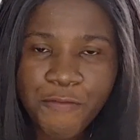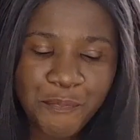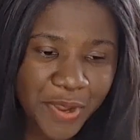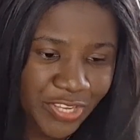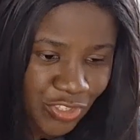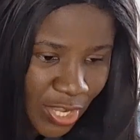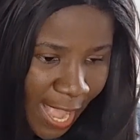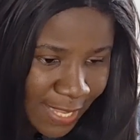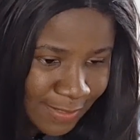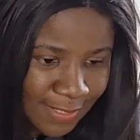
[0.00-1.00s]

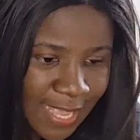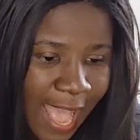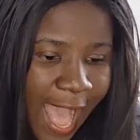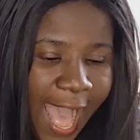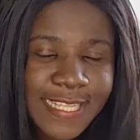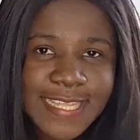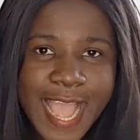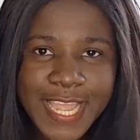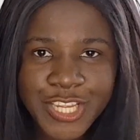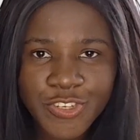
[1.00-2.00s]
patients and their
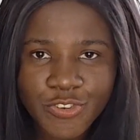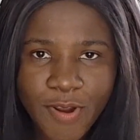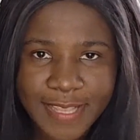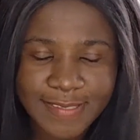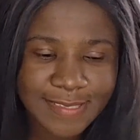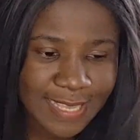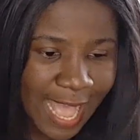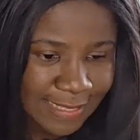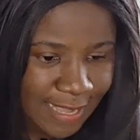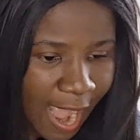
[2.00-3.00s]
interests at
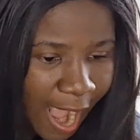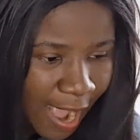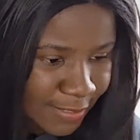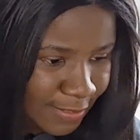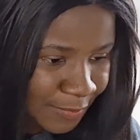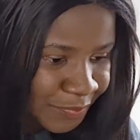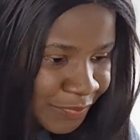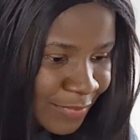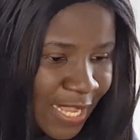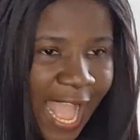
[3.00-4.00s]
heart,
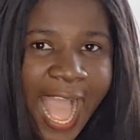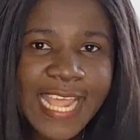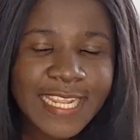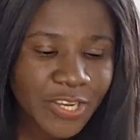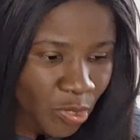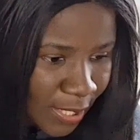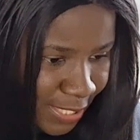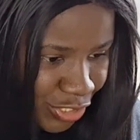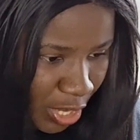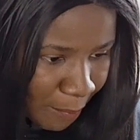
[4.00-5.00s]
highly
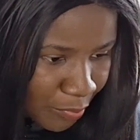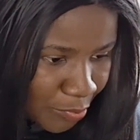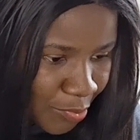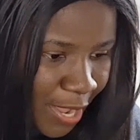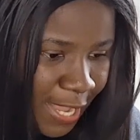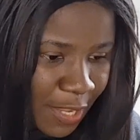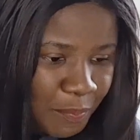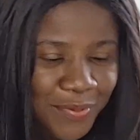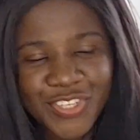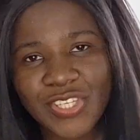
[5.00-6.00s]
knowledgeable in
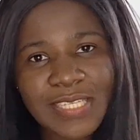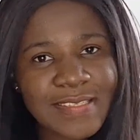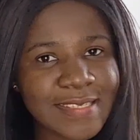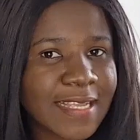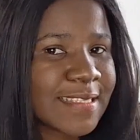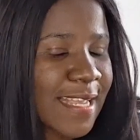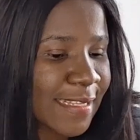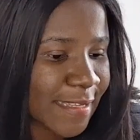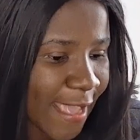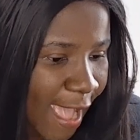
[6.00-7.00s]
patient-centered
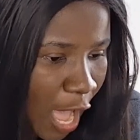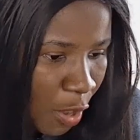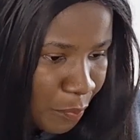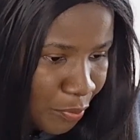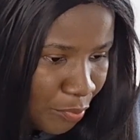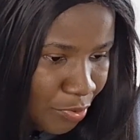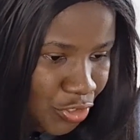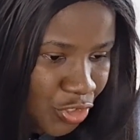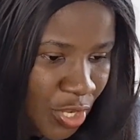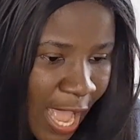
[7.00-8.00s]
care
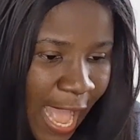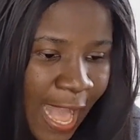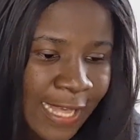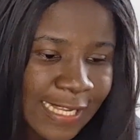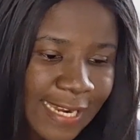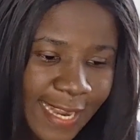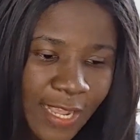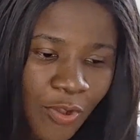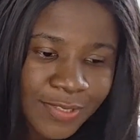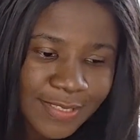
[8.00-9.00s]
approach, and clearly
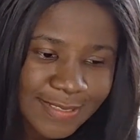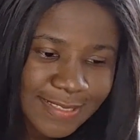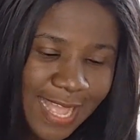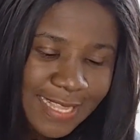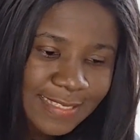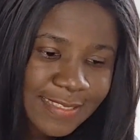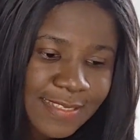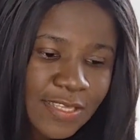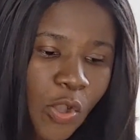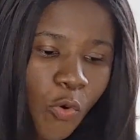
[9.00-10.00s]
understands
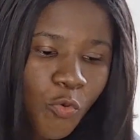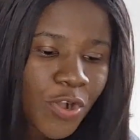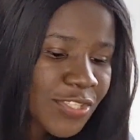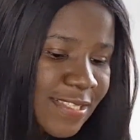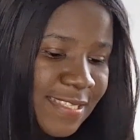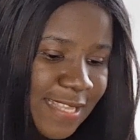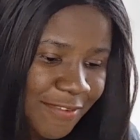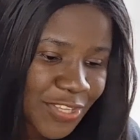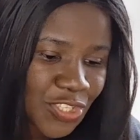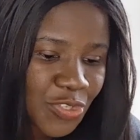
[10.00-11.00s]
what
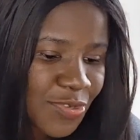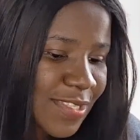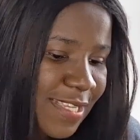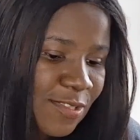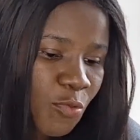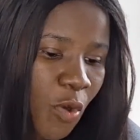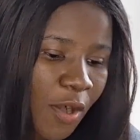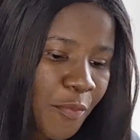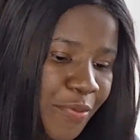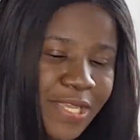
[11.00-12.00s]
service users'
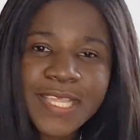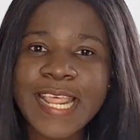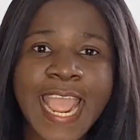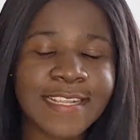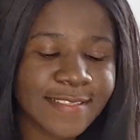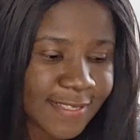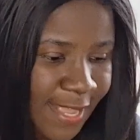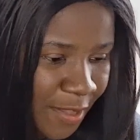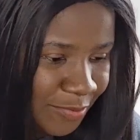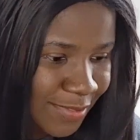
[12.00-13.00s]
well-being
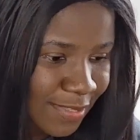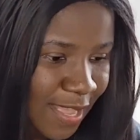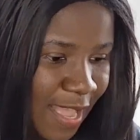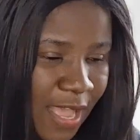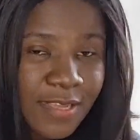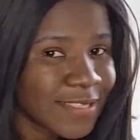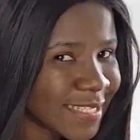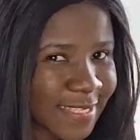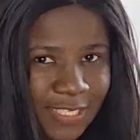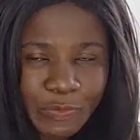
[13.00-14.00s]
entails. This
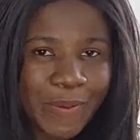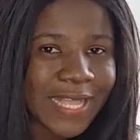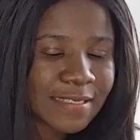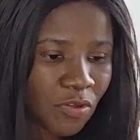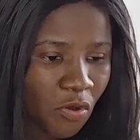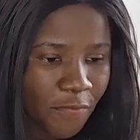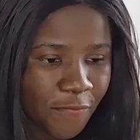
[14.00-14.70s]
is part of